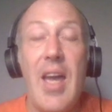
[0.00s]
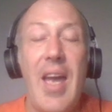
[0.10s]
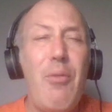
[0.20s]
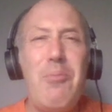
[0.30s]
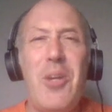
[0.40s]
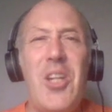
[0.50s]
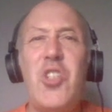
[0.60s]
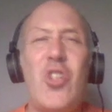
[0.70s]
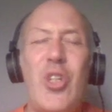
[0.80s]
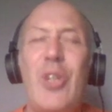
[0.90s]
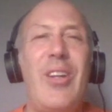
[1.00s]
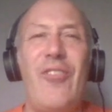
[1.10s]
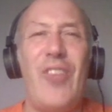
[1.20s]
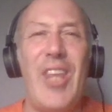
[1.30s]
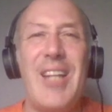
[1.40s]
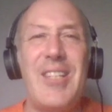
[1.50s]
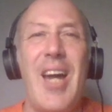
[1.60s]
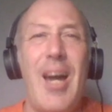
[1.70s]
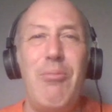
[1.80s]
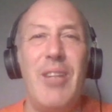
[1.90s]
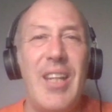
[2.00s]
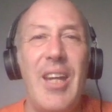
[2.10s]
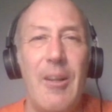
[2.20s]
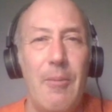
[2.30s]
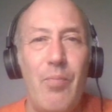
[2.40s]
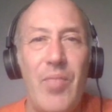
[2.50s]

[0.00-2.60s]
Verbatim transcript: Everybody's cheering for that to happen again.